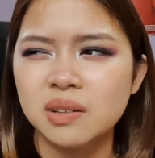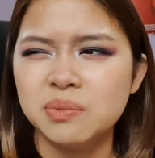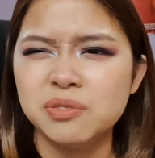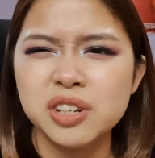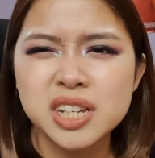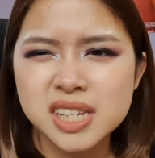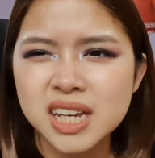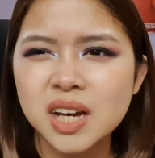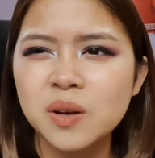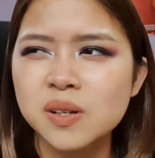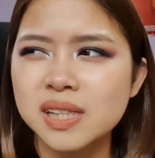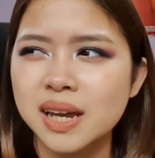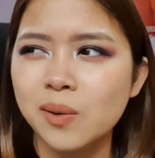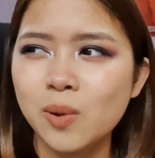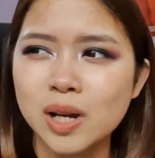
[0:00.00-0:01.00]
retail is
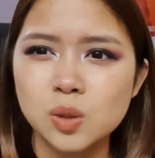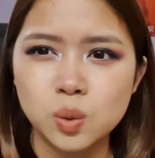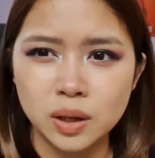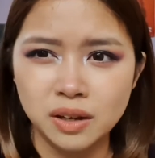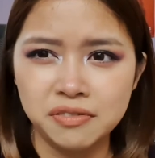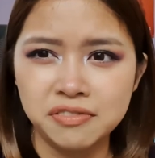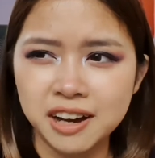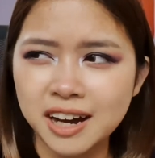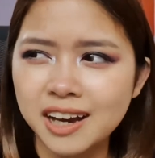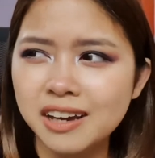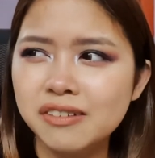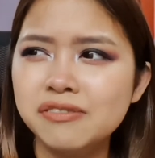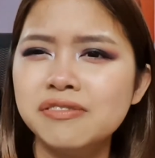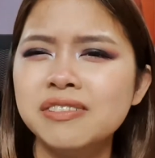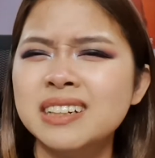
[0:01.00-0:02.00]
like what,
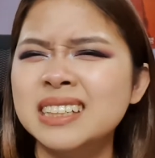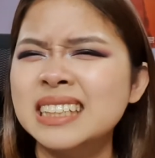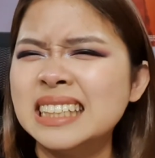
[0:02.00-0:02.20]
25?